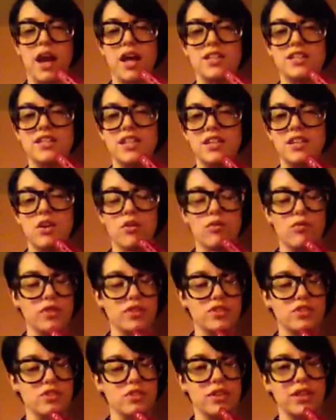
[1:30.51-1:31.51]
I did
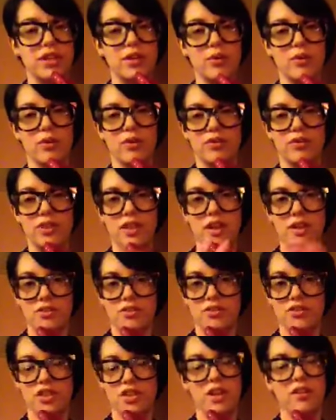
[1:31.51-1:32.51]
originally order the other
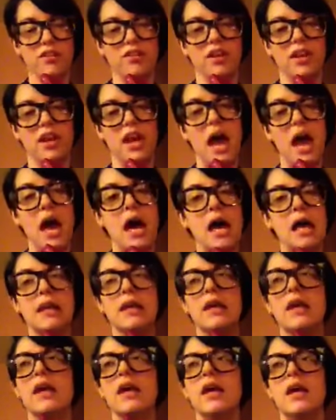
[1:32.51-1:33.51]
style that I had
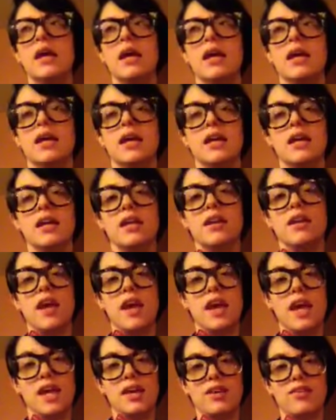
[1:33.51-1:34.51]
in
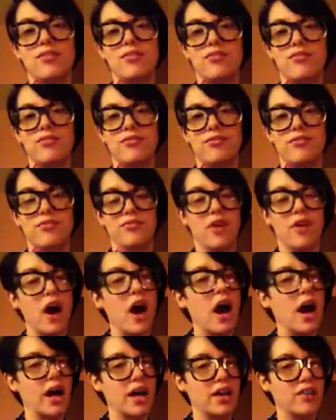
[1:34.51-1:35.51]
a 5,
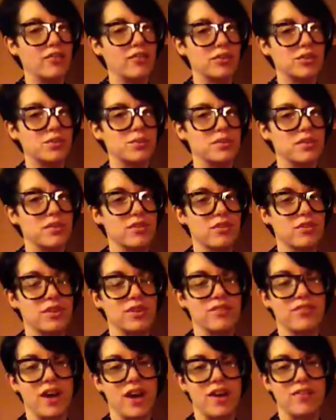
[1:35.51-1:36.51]
which was a
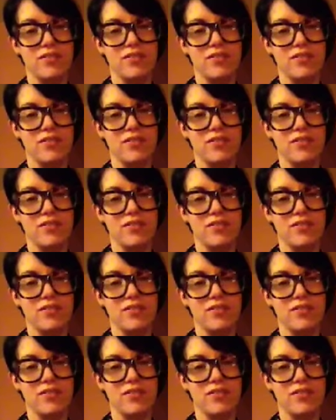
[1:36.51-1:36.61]
35.